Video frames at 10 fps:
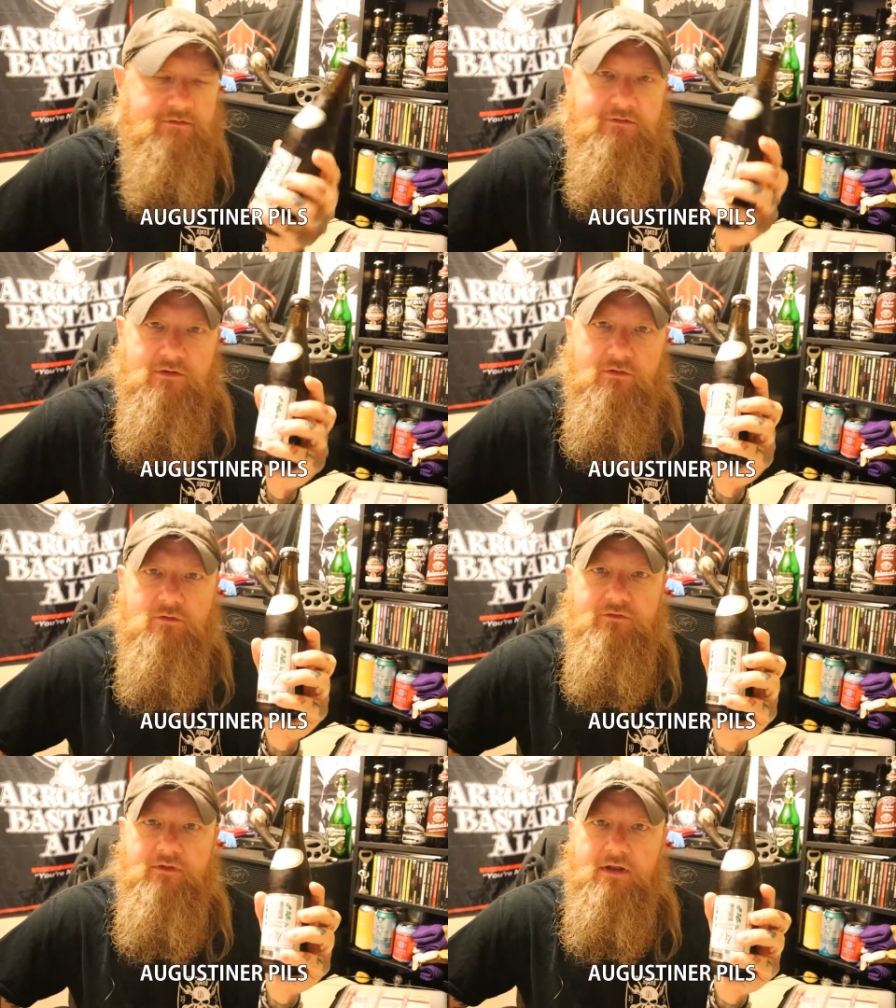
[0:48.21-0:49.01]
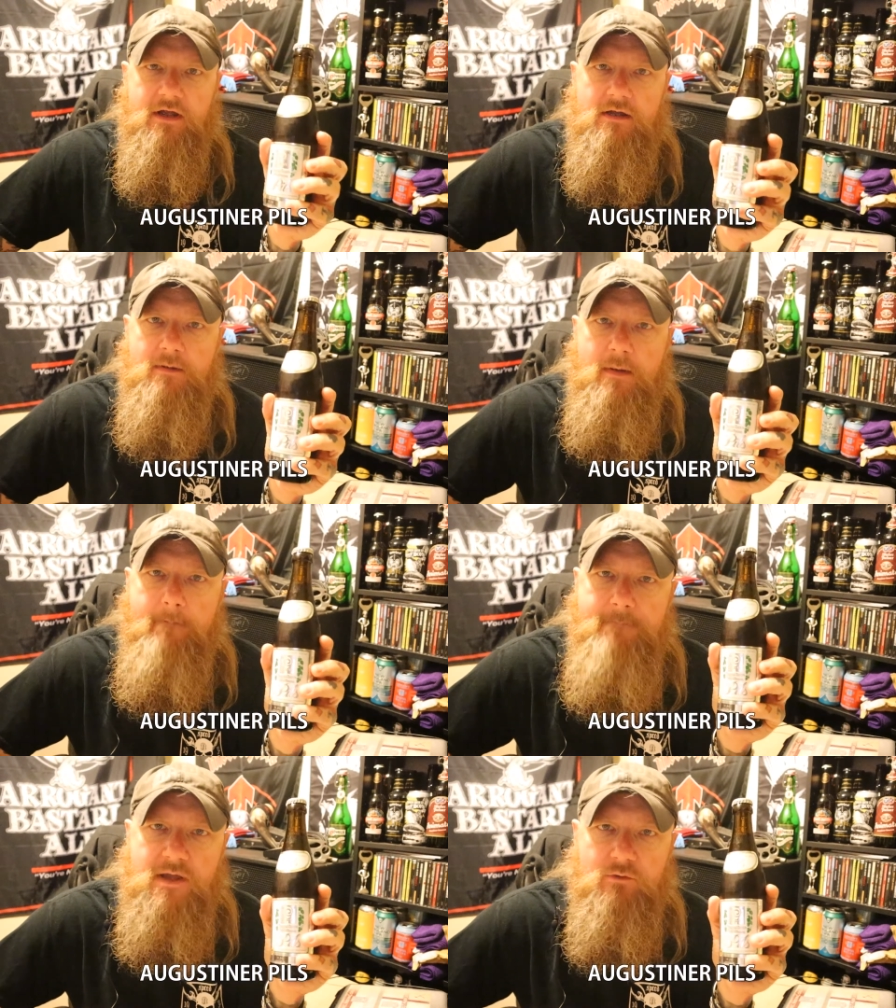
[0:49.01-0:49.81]
is the Augustiner
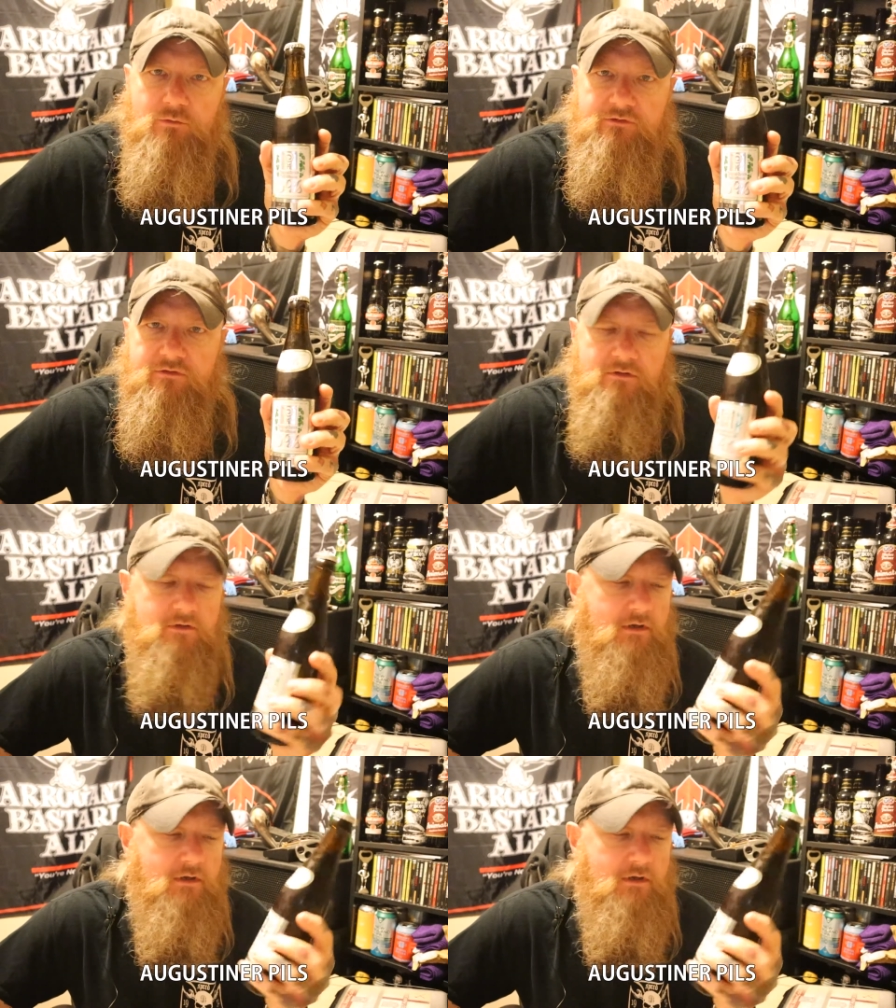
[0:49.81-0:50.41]
Pils